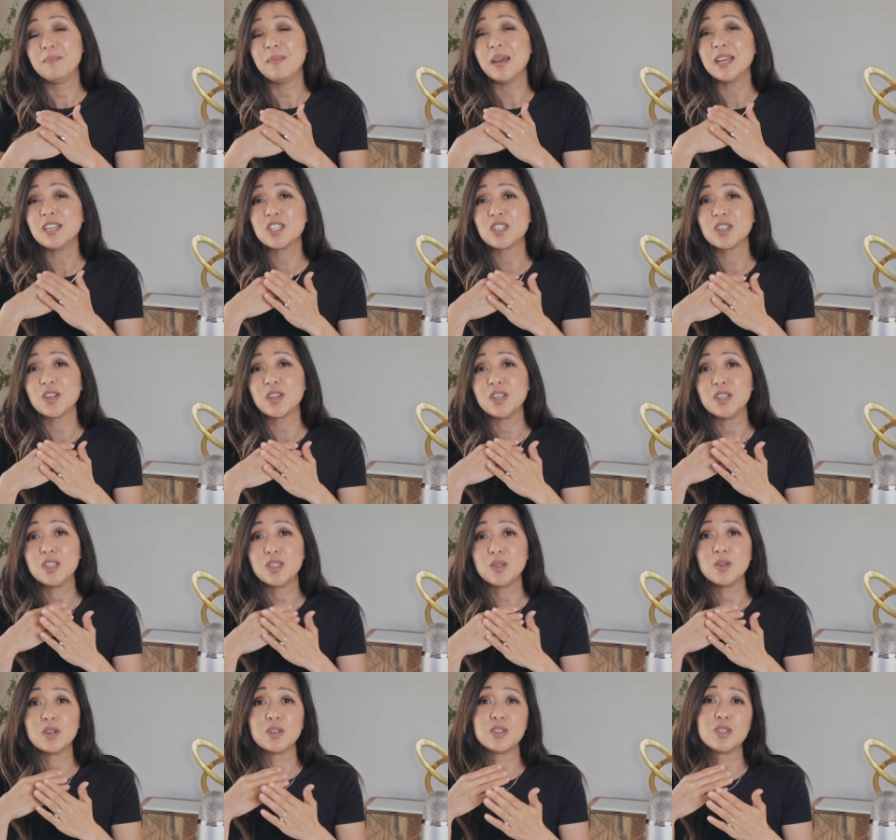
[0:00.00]
make sure you do
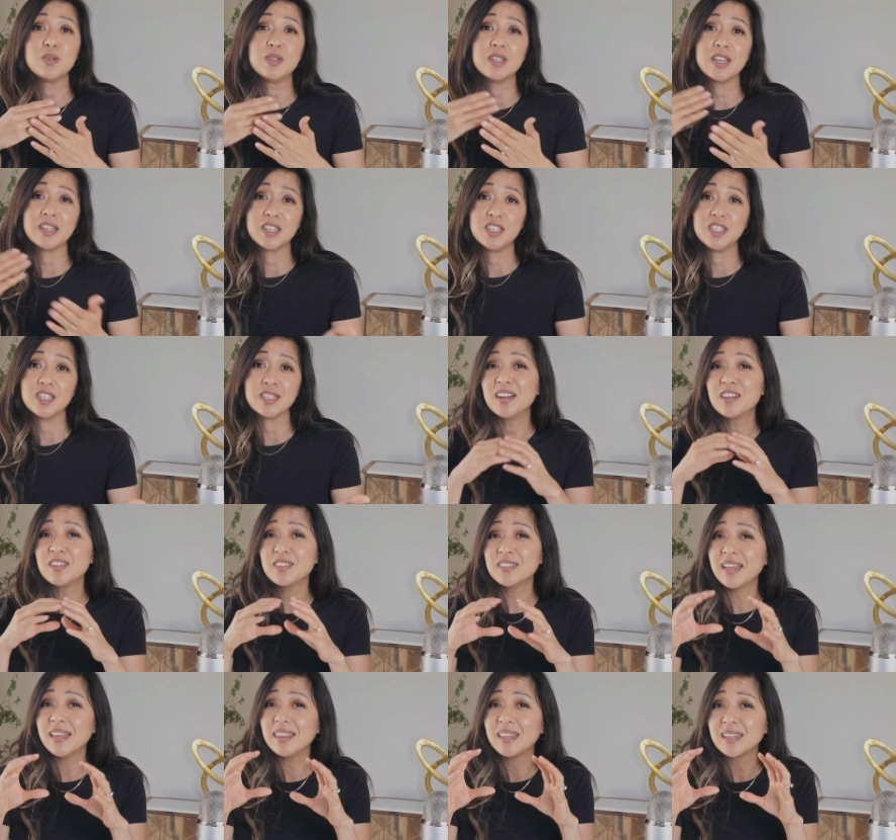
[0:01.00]
your due diligence.
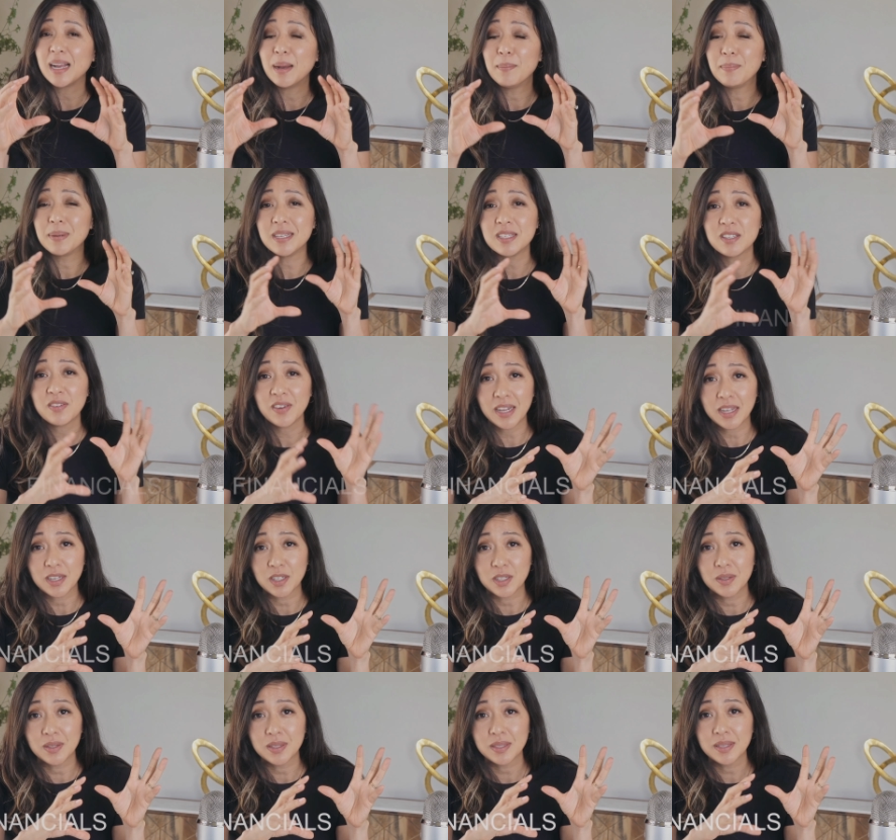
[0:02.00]
Understand the company's
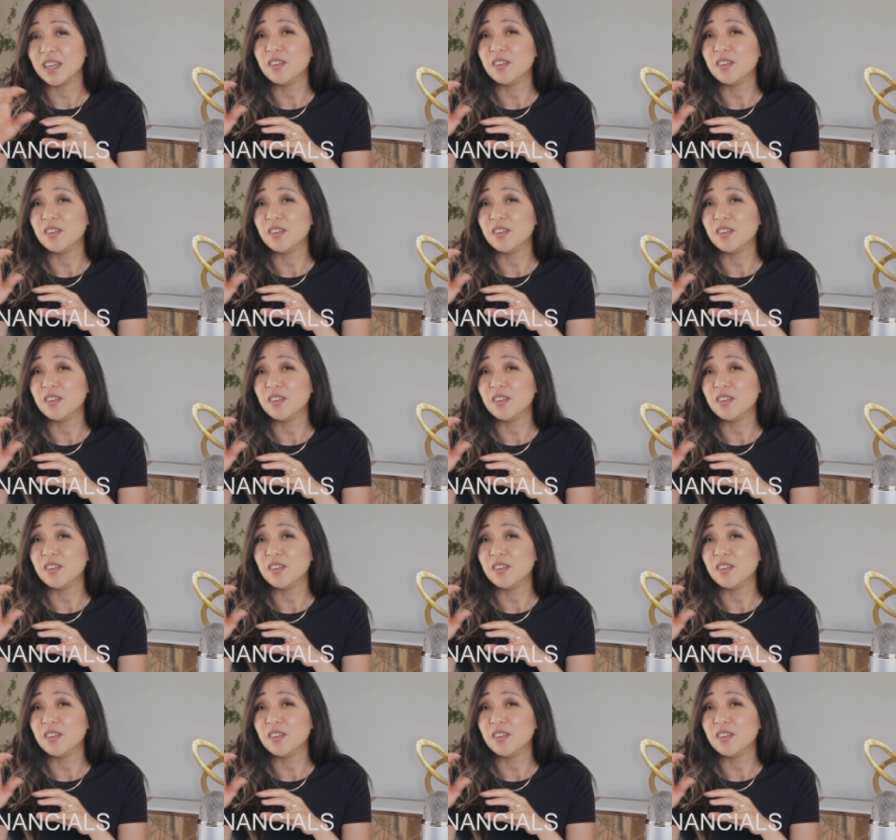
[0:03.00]
financials,